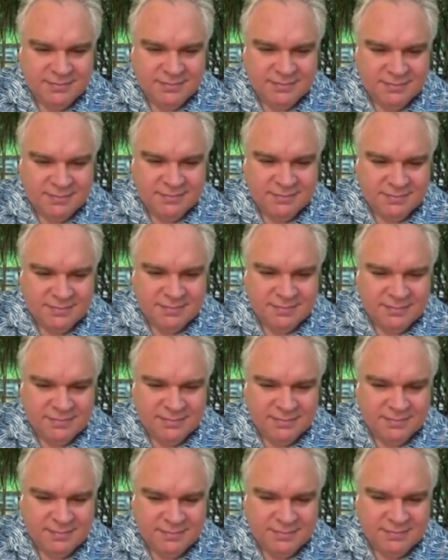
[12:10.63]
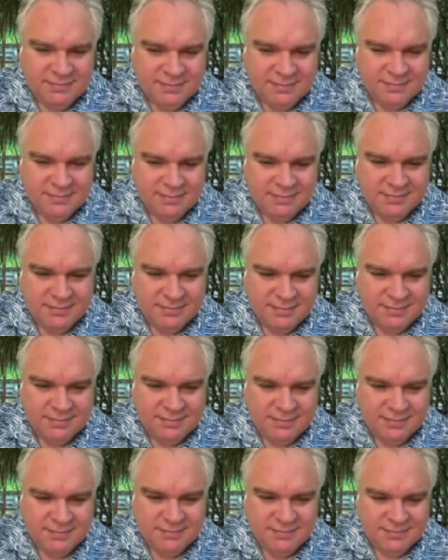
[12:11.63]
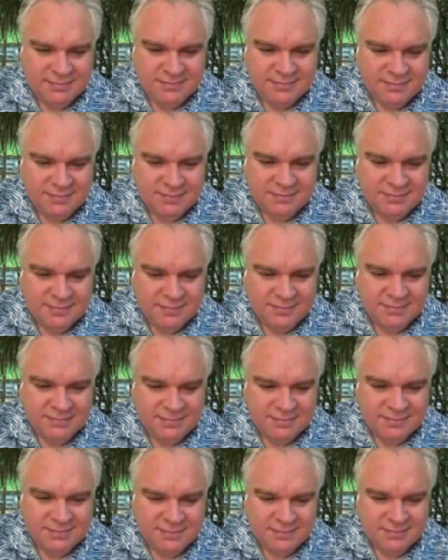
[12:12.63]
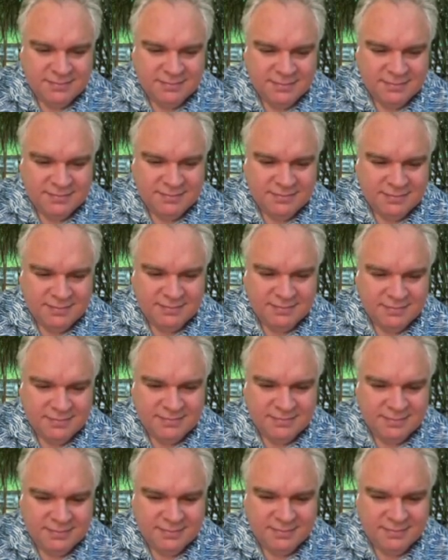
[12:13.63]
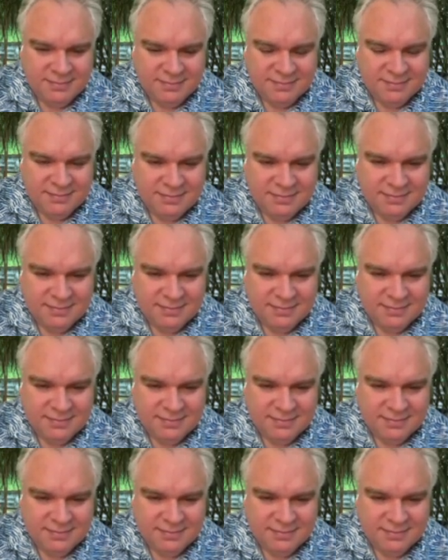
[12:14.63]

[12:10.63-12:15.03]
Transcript: No words are spoken by the person on screen.